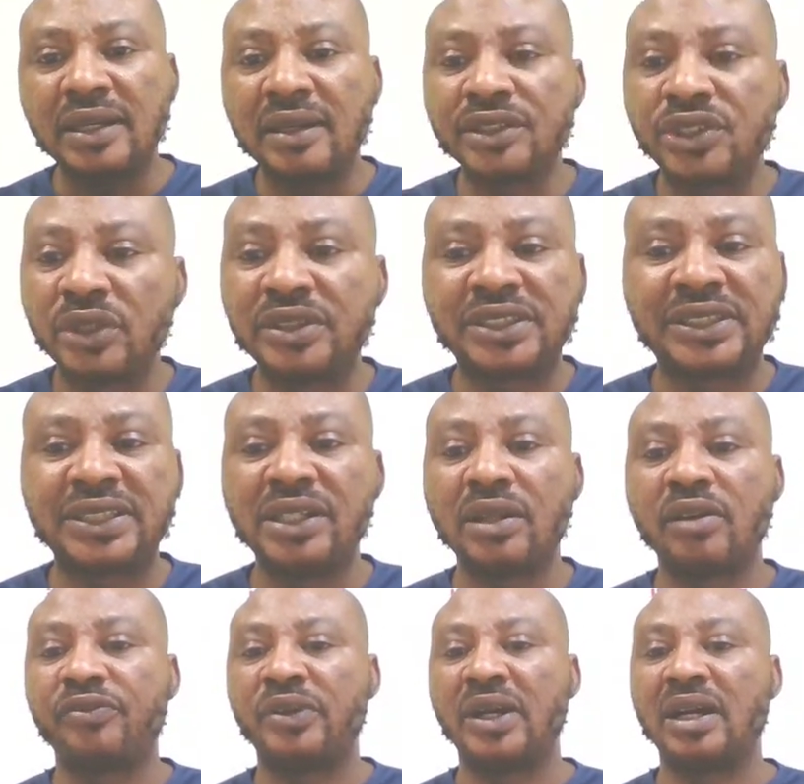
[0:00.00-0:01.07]
still
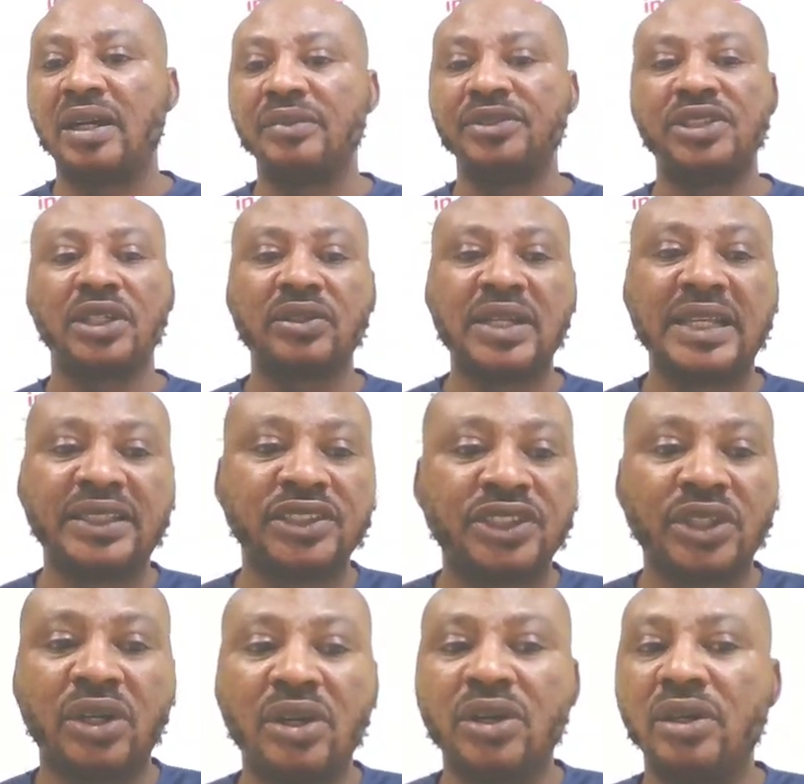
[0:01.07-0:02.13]
of
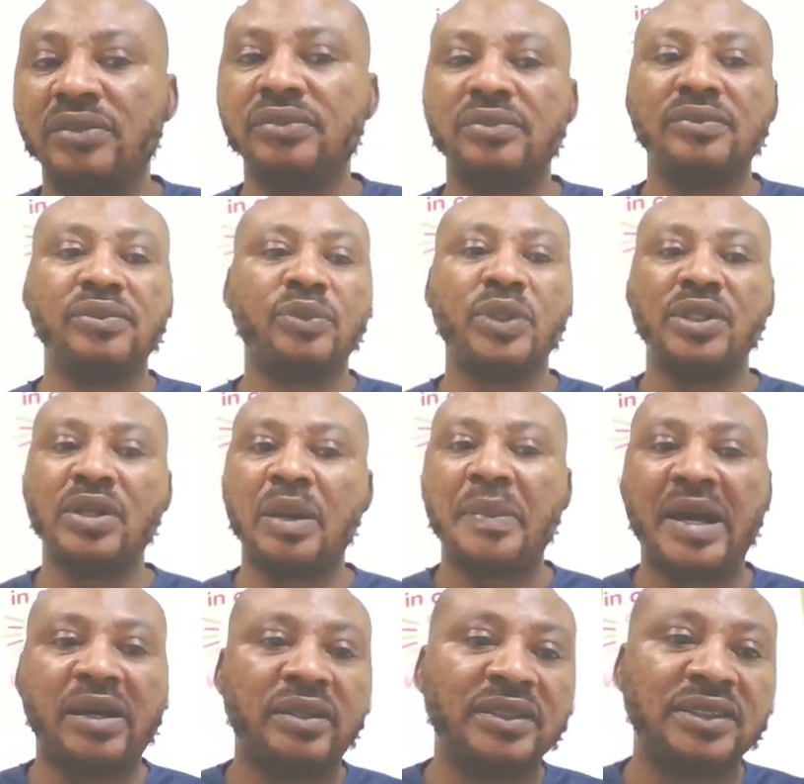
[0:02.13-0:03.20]
synchronization, we know
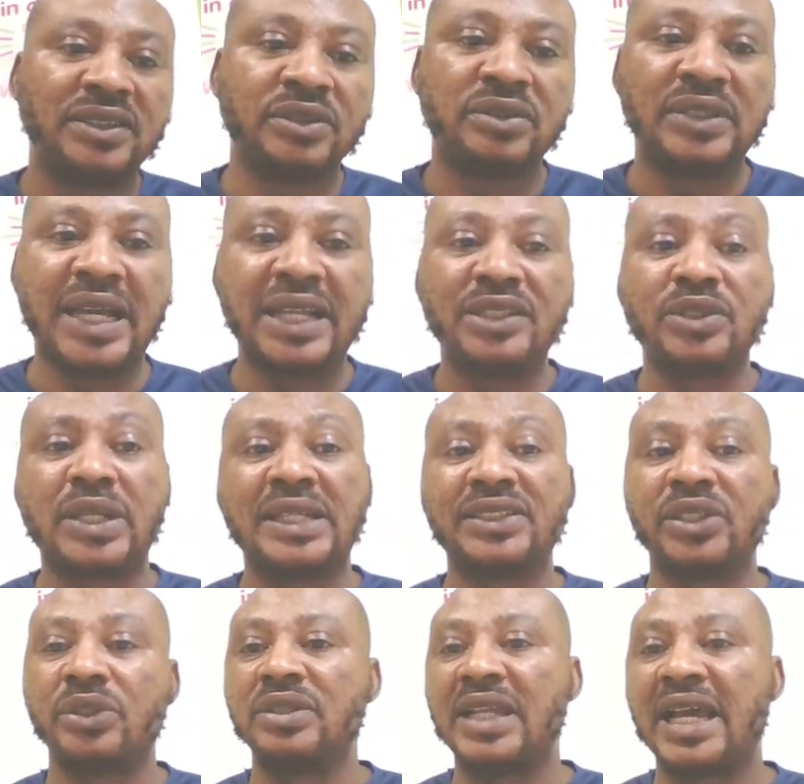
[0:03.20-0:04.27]
about the synchronize. You can
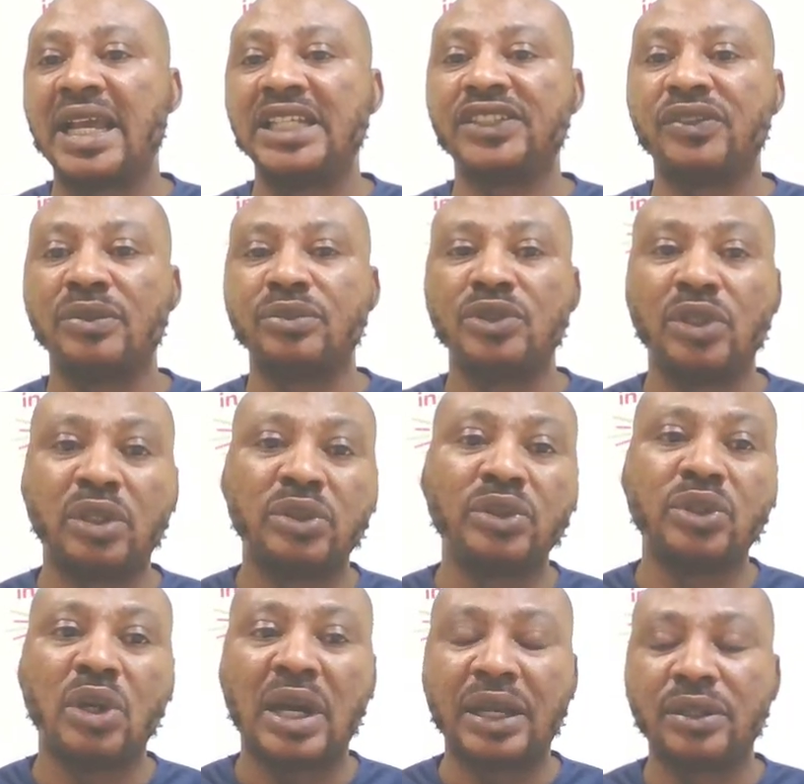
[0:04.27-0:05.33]
synchronize from Google
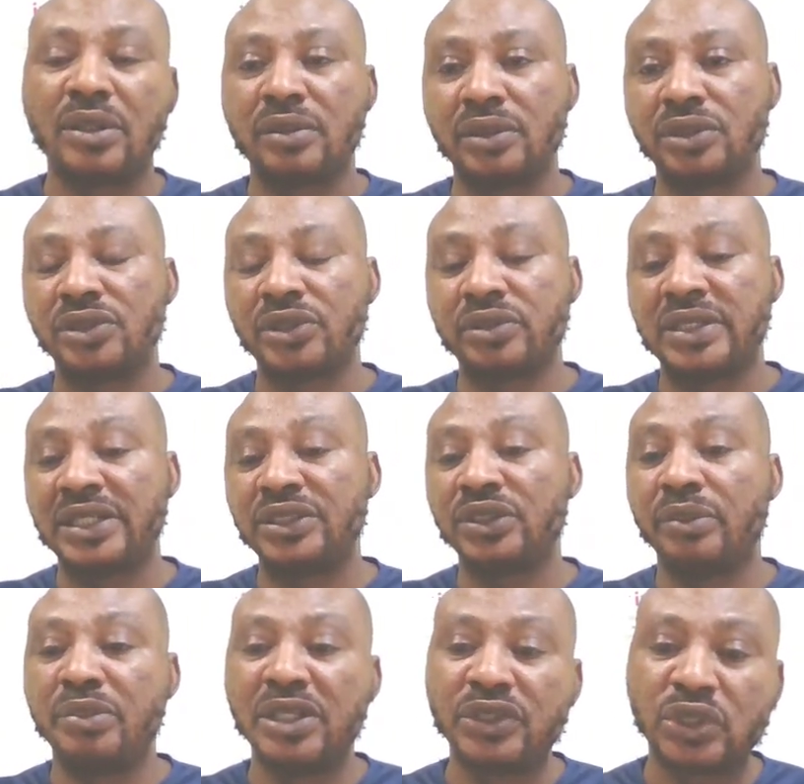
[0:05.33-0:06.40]
your
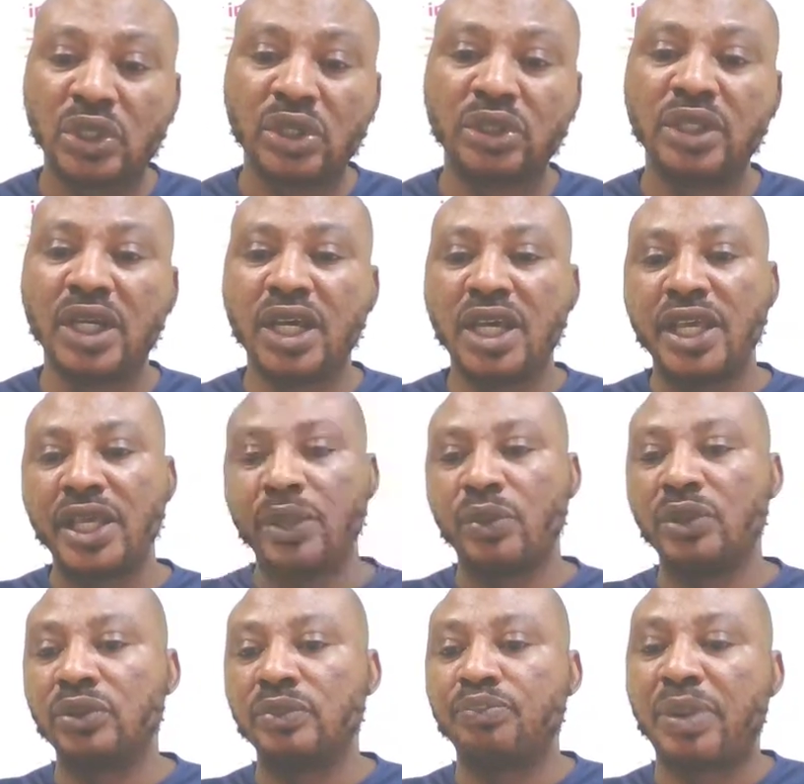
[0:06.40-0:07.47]
synchronization method. You
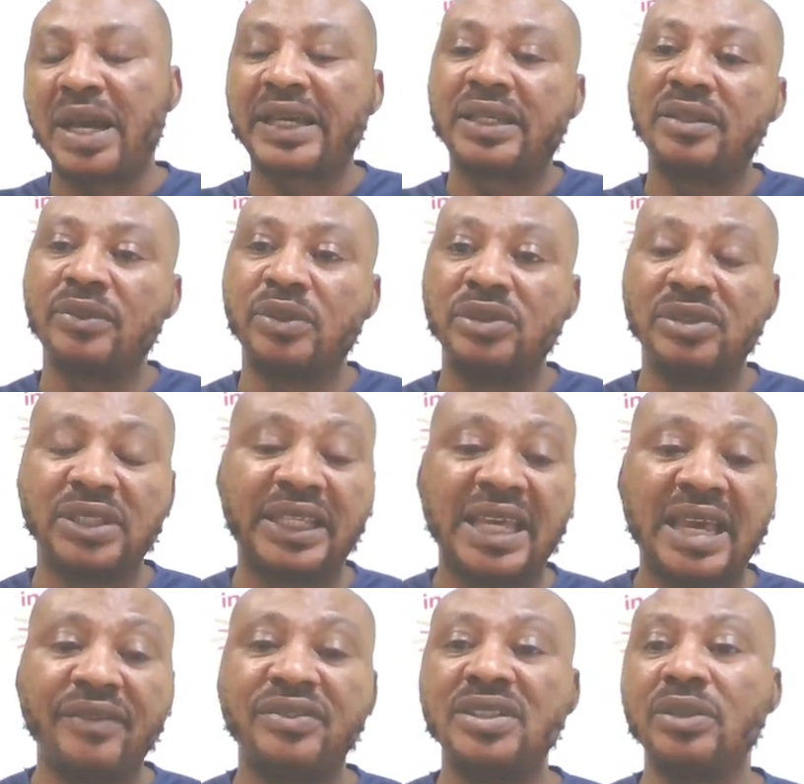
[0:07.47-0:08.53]
want to
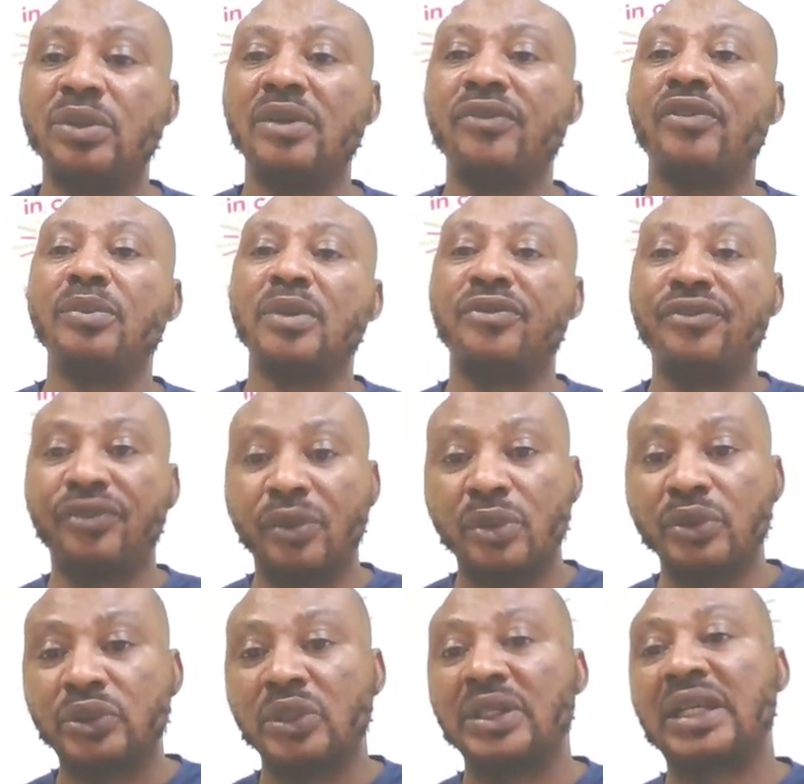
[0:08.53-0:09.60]
take everything away from your
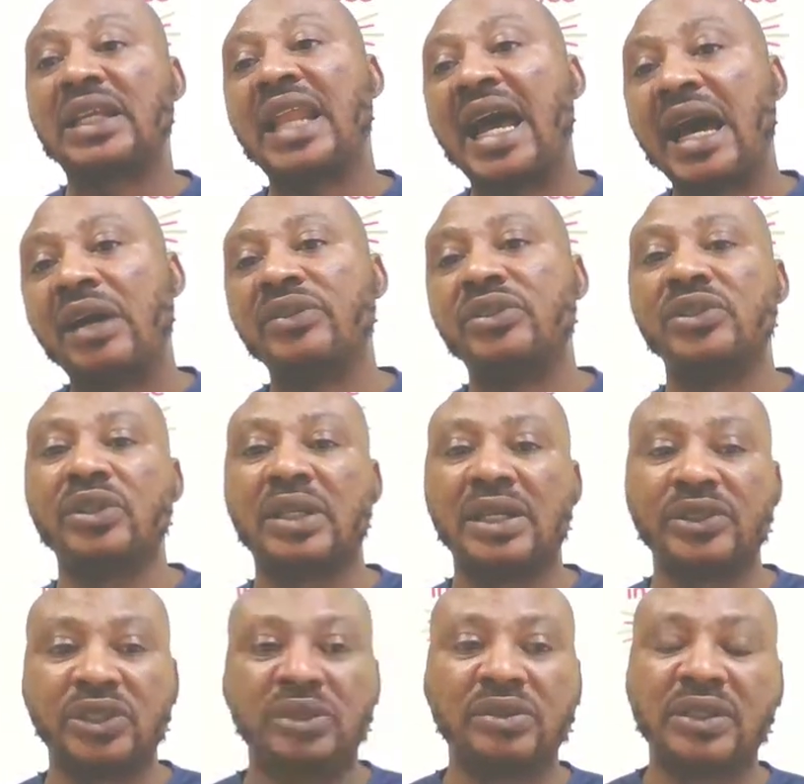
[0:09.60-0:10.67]
phone to the cloud. You
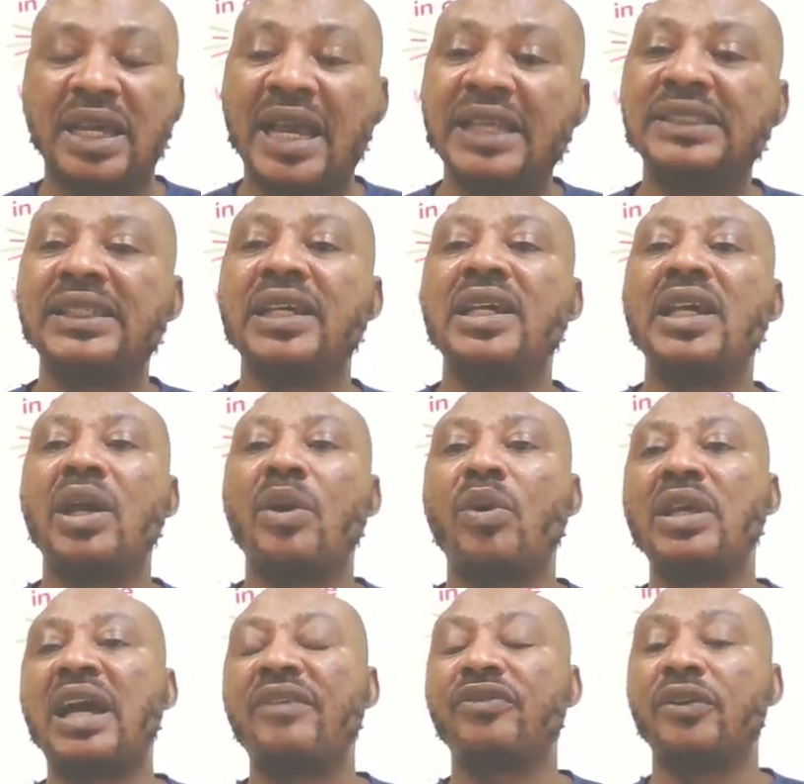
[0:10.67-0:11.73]
can synchronize. When
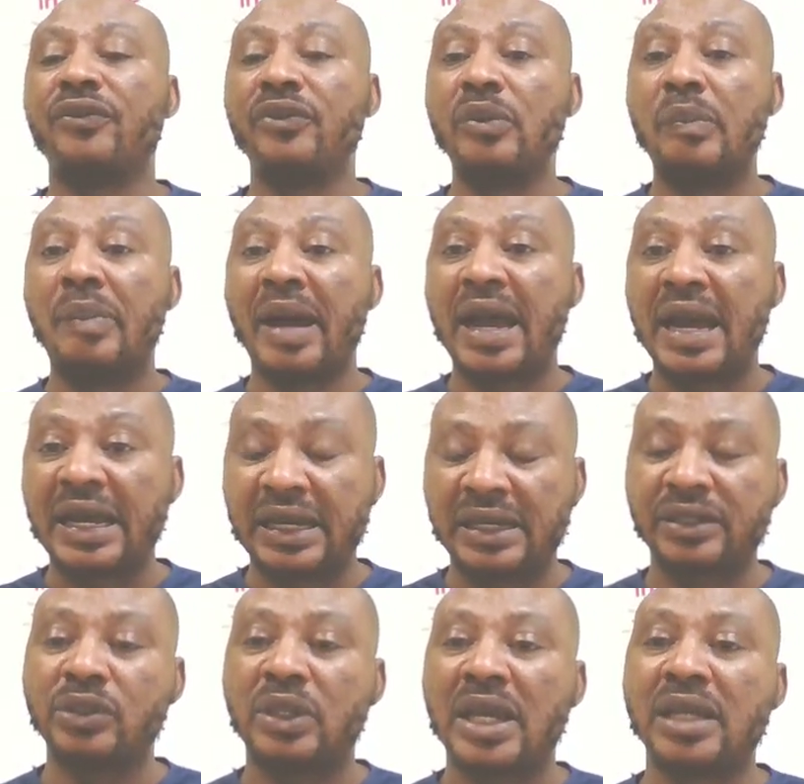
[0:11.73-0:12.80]
you have your phone back,
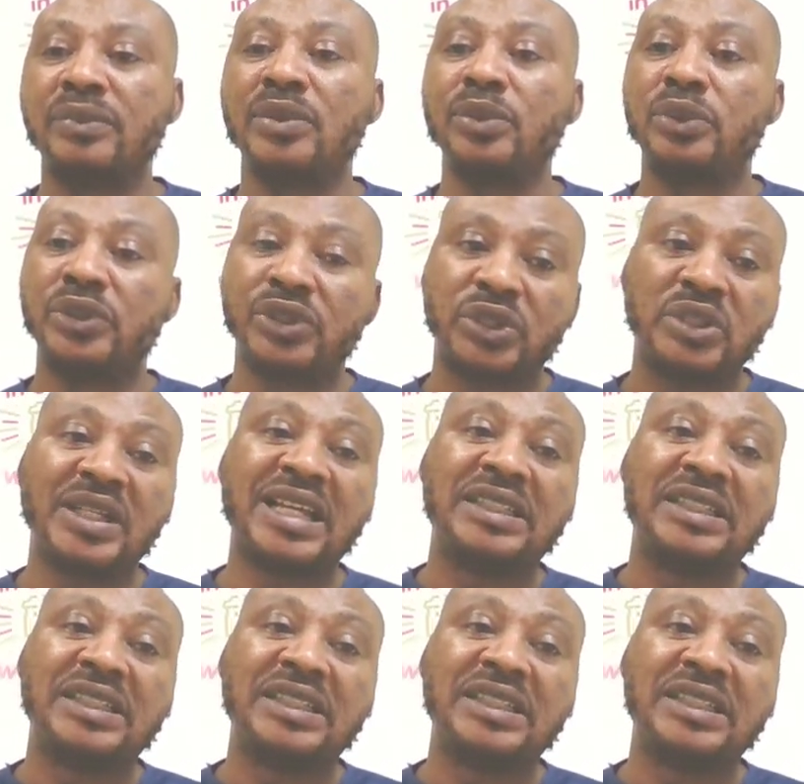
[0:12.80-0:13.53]
you can be able to synchronize